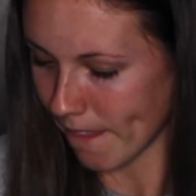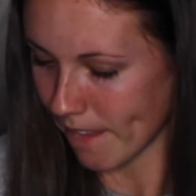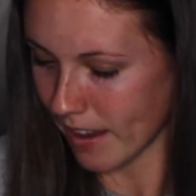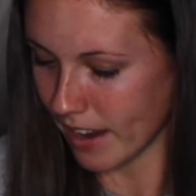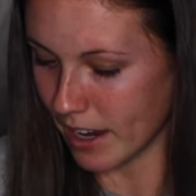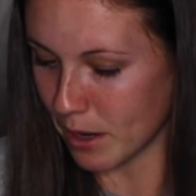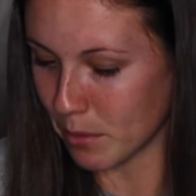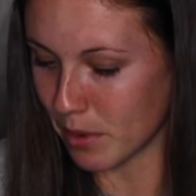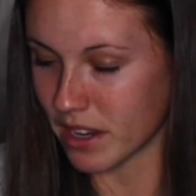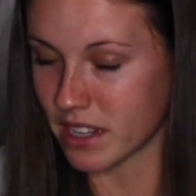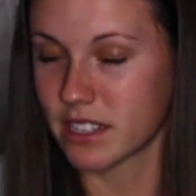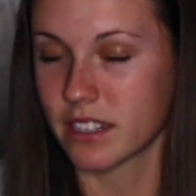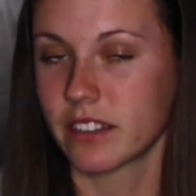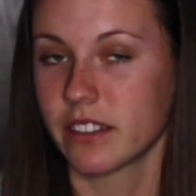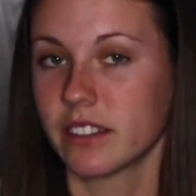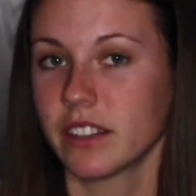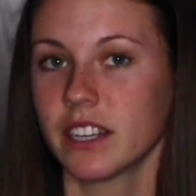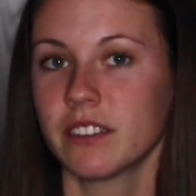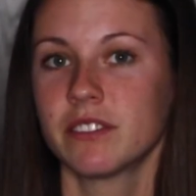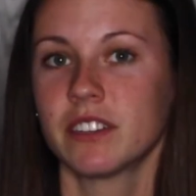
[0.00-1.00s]
I had
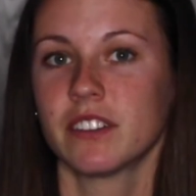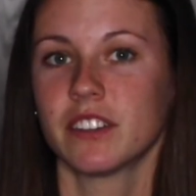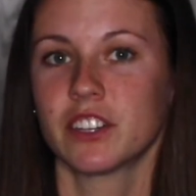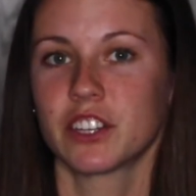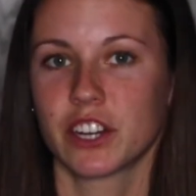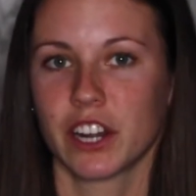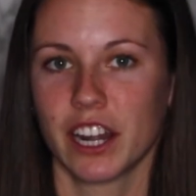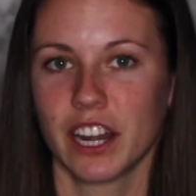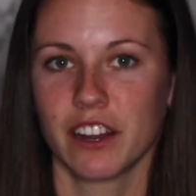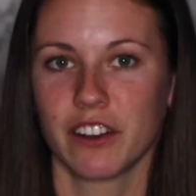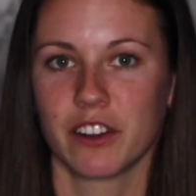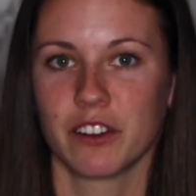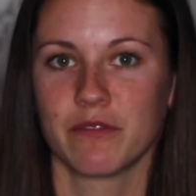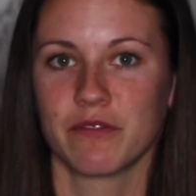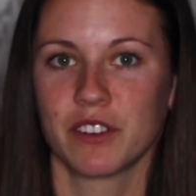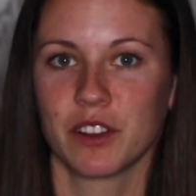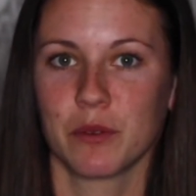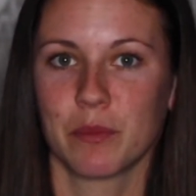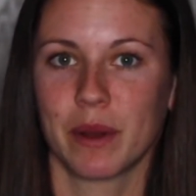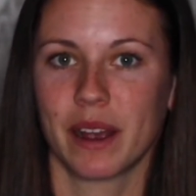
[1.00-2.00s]
basically lived in the training room
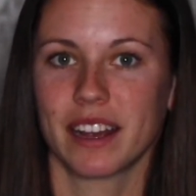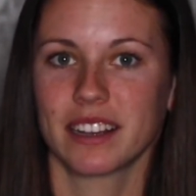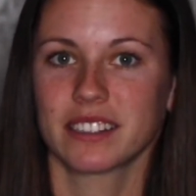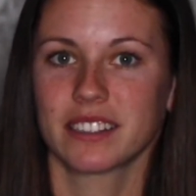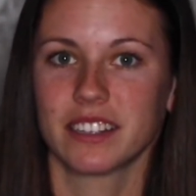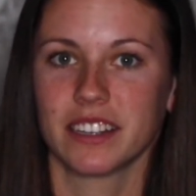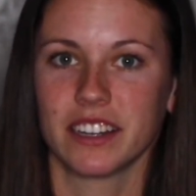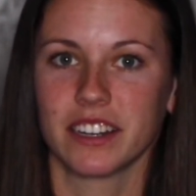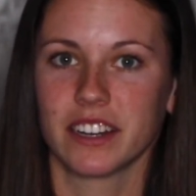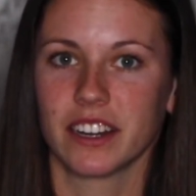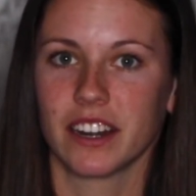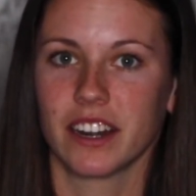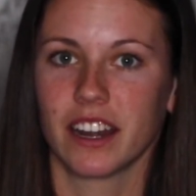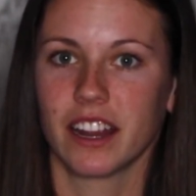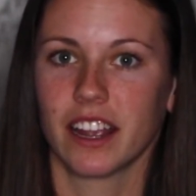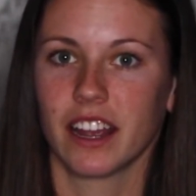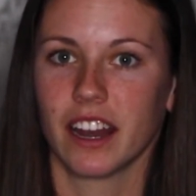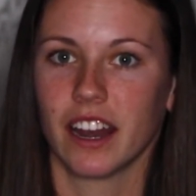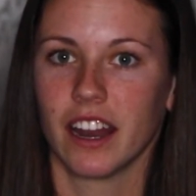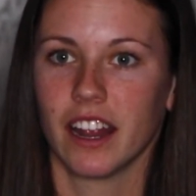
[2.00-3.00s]
for the past year,
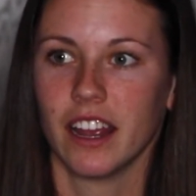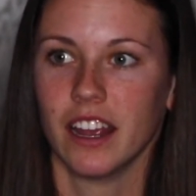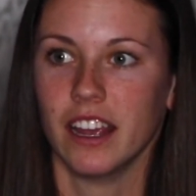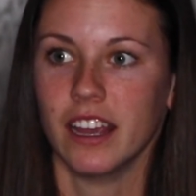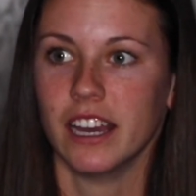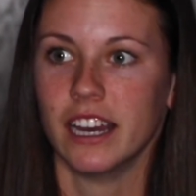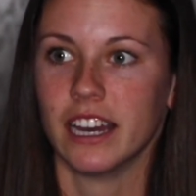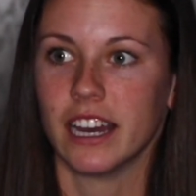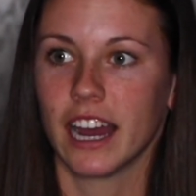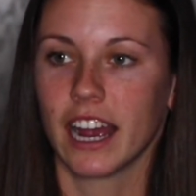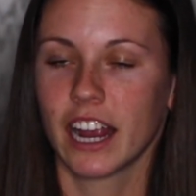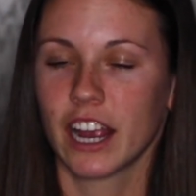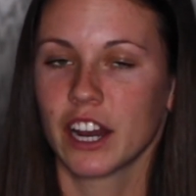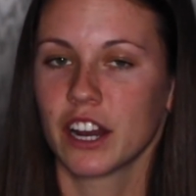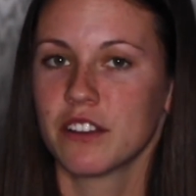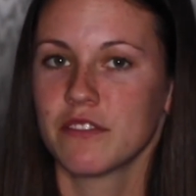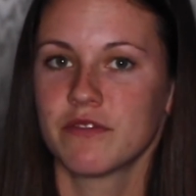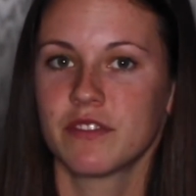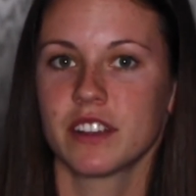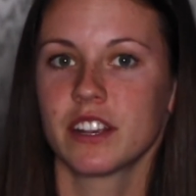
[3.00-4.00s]
and I
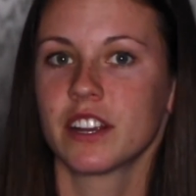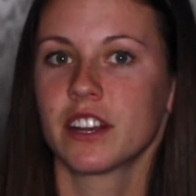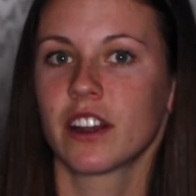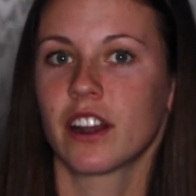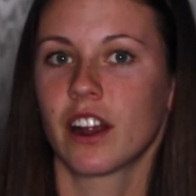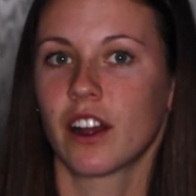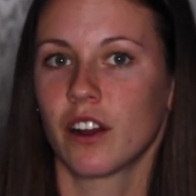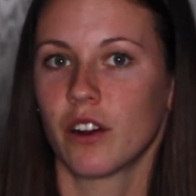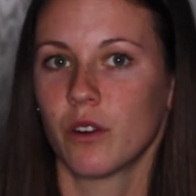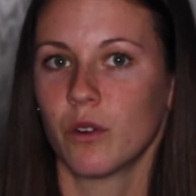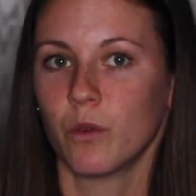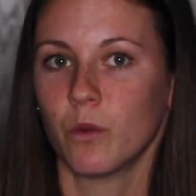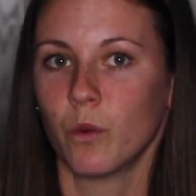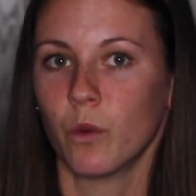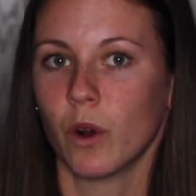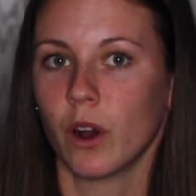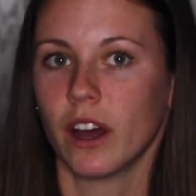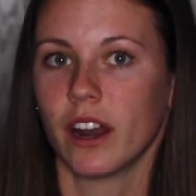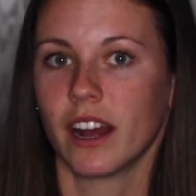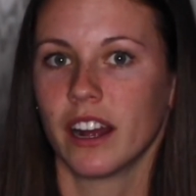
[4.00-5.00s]
couldn't figure out
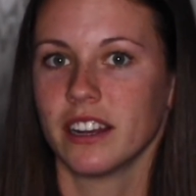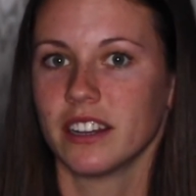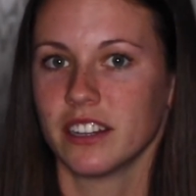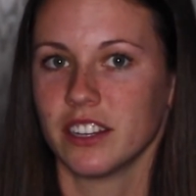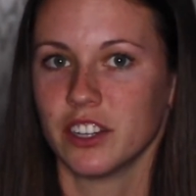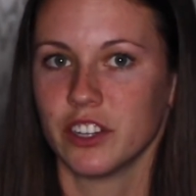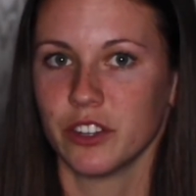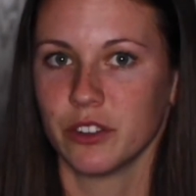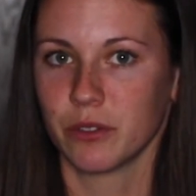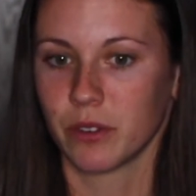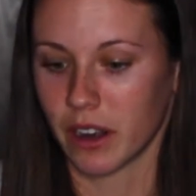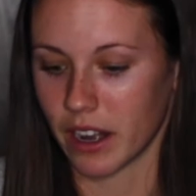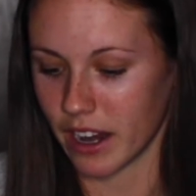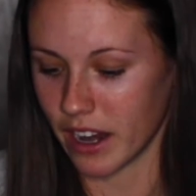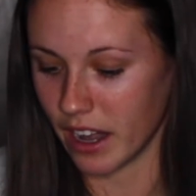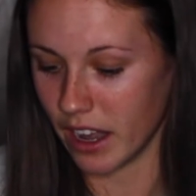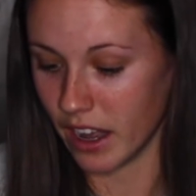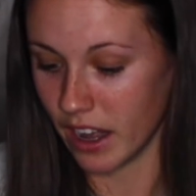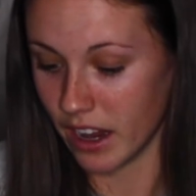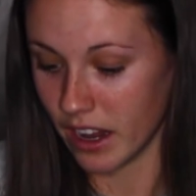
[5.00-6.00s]
what I didn't do
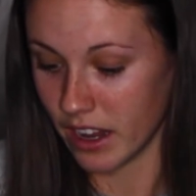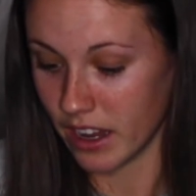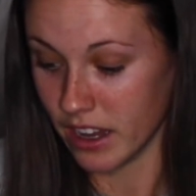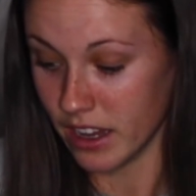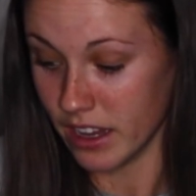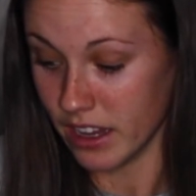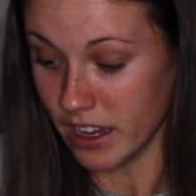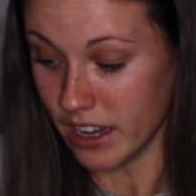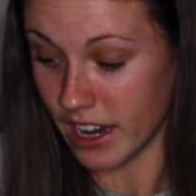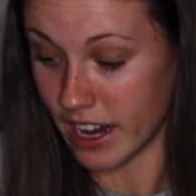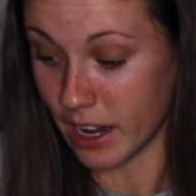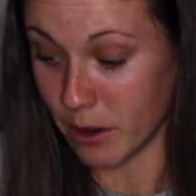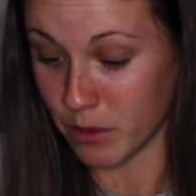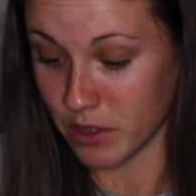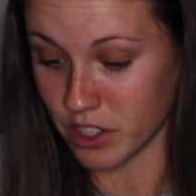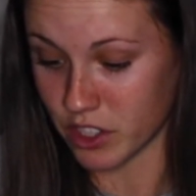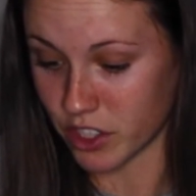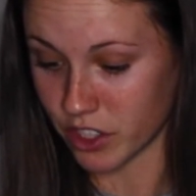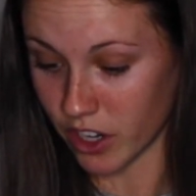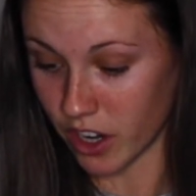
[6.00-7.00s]
right. I
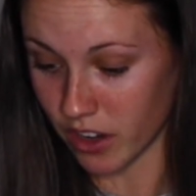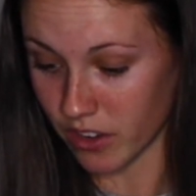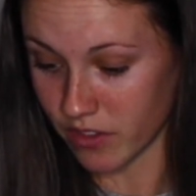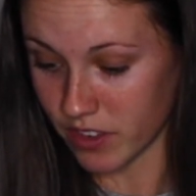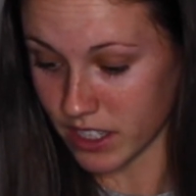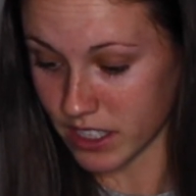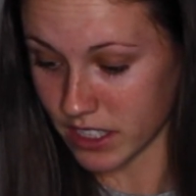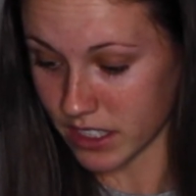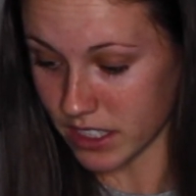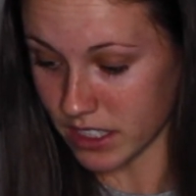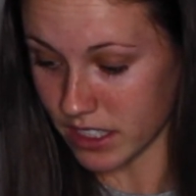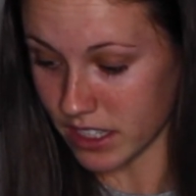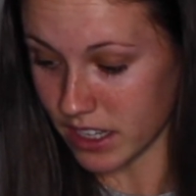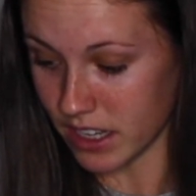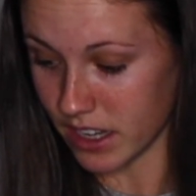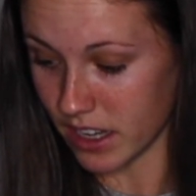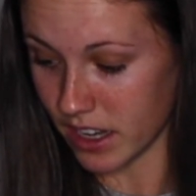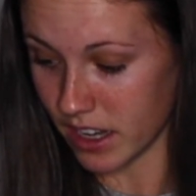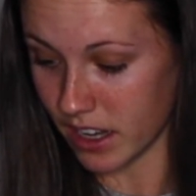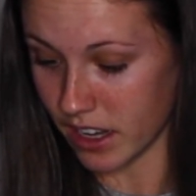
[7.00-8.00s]
was strong
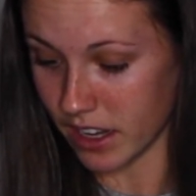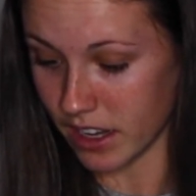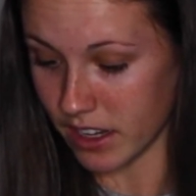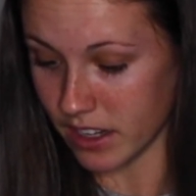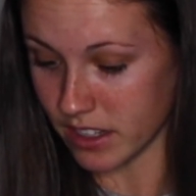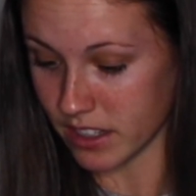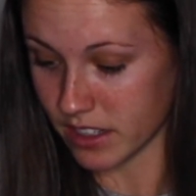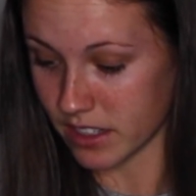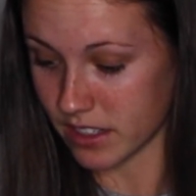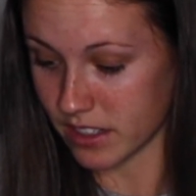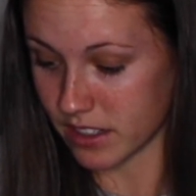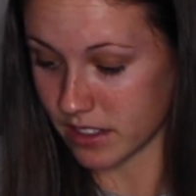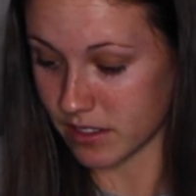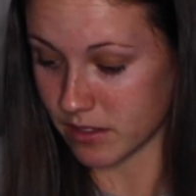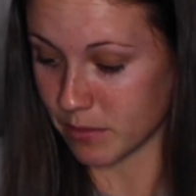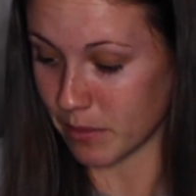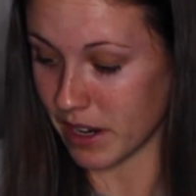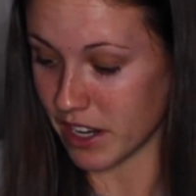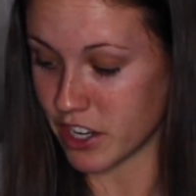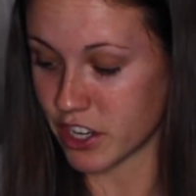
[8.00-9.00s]
physically, and
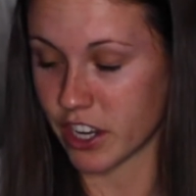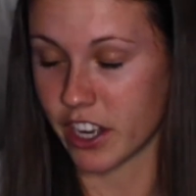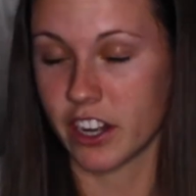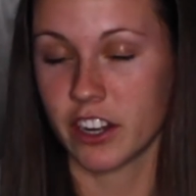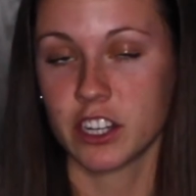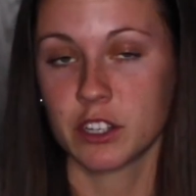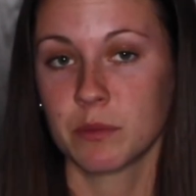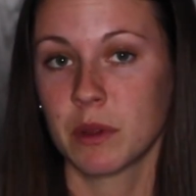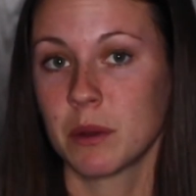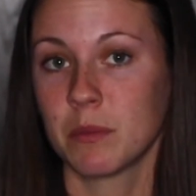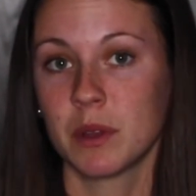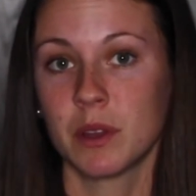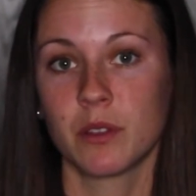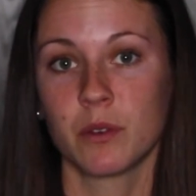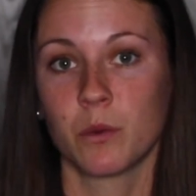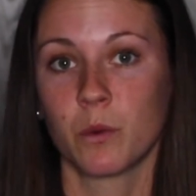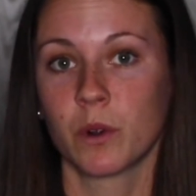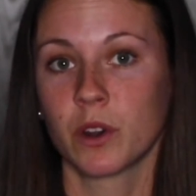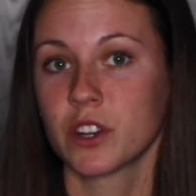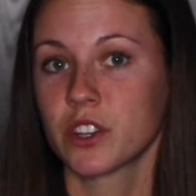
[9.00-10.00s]
my trainers made me
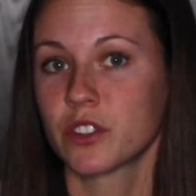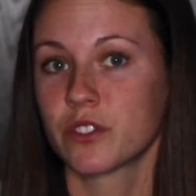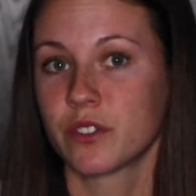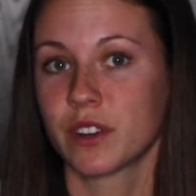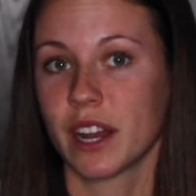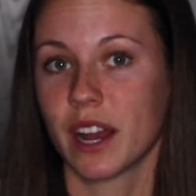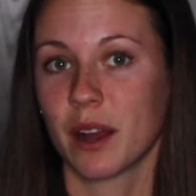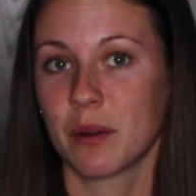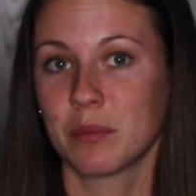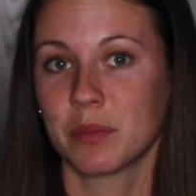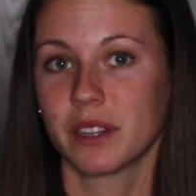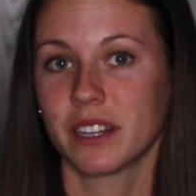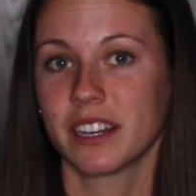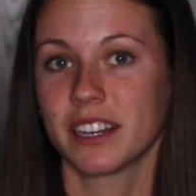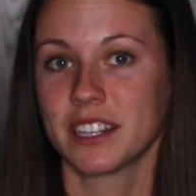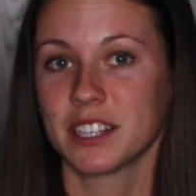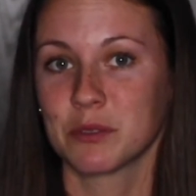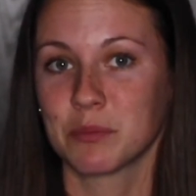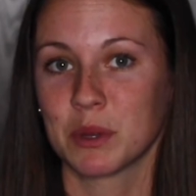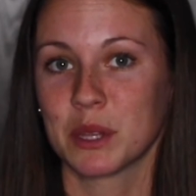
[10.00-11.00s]
the worst rehab
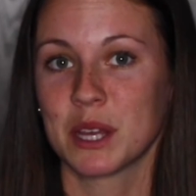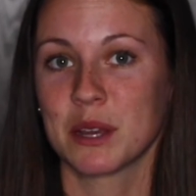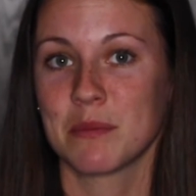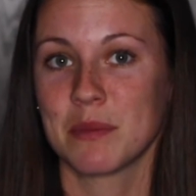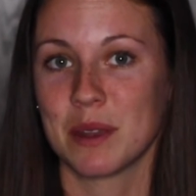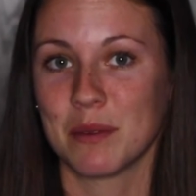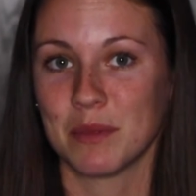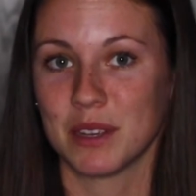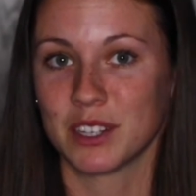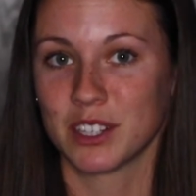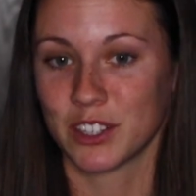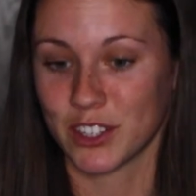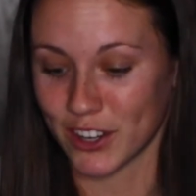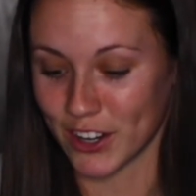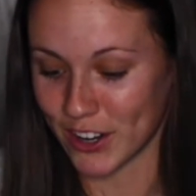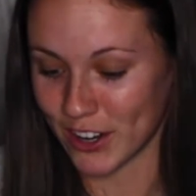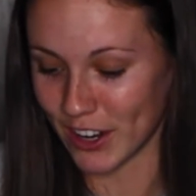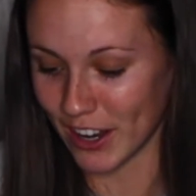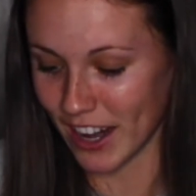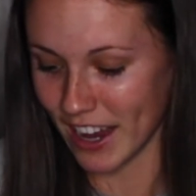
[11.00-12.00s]
plans, but they made me
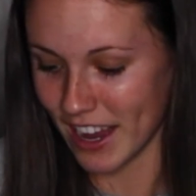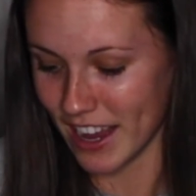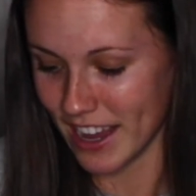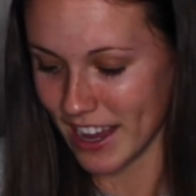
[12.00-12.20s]
strong.